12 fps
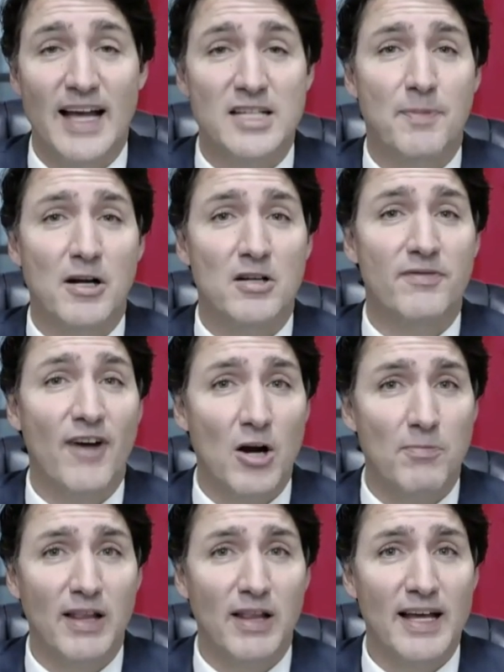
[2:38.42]
As part of
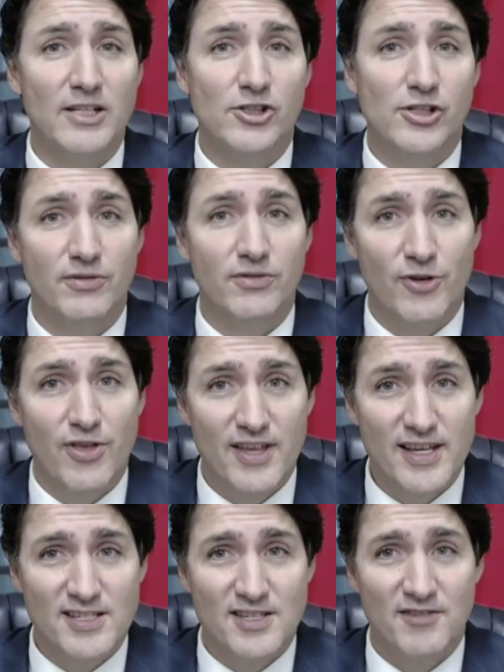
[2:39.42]
our pledge for
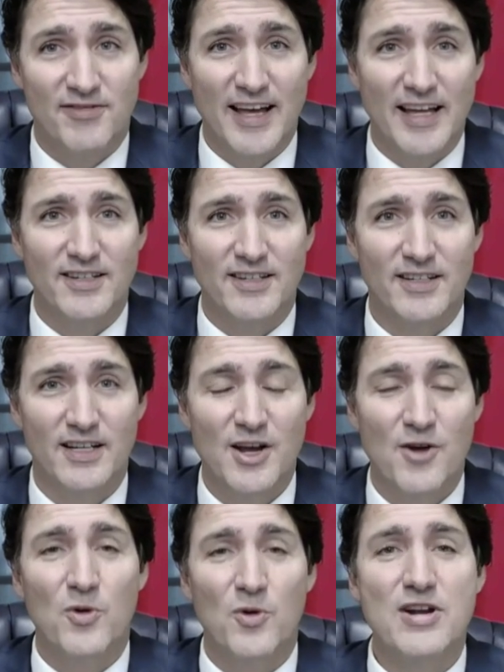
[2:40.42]
this event,
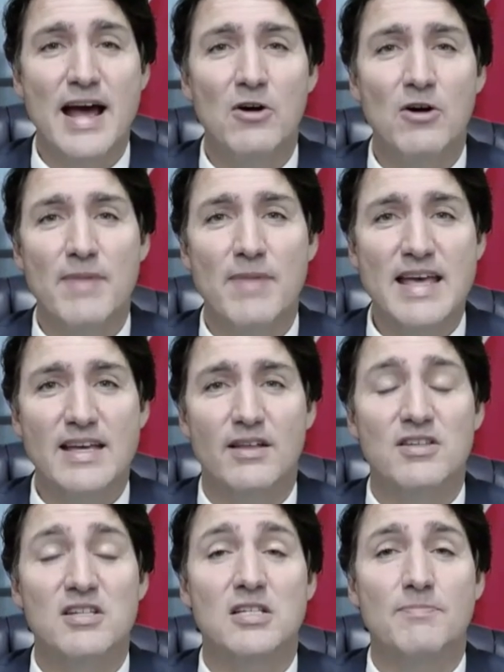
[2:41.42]
we're now
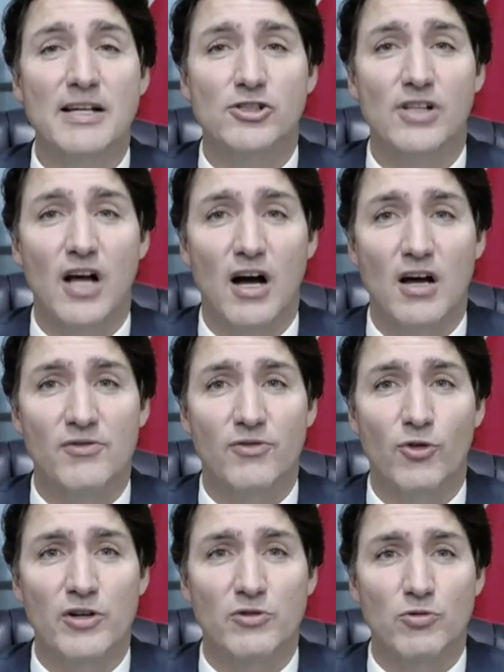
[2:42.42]
making the special
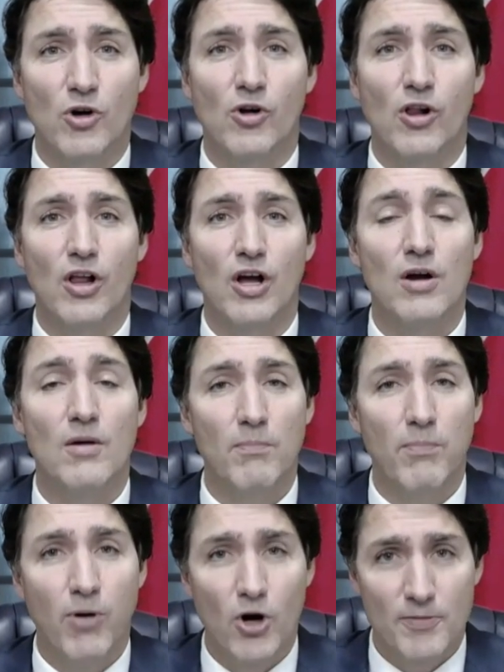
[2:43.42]
envoy role
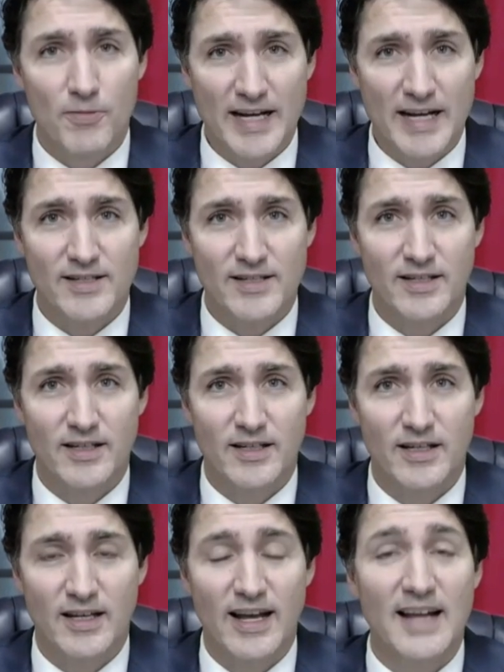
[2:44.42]
permanent
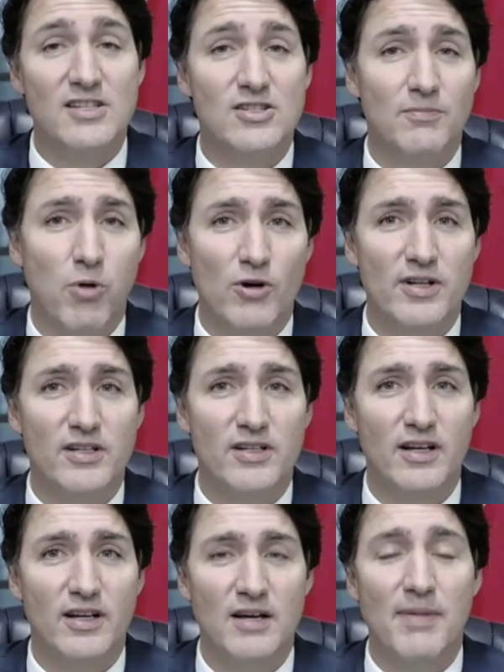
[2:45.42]
and
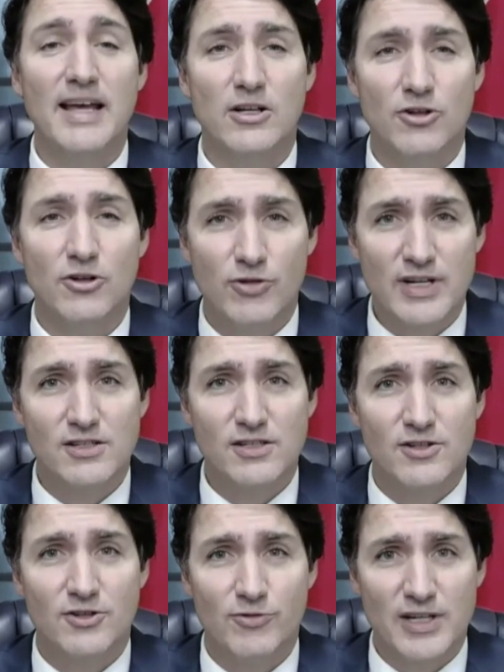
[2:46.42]
supported by
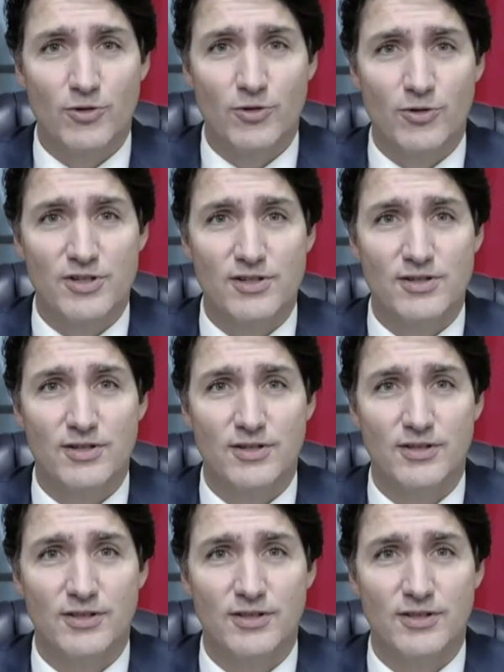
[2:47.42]
increased resources.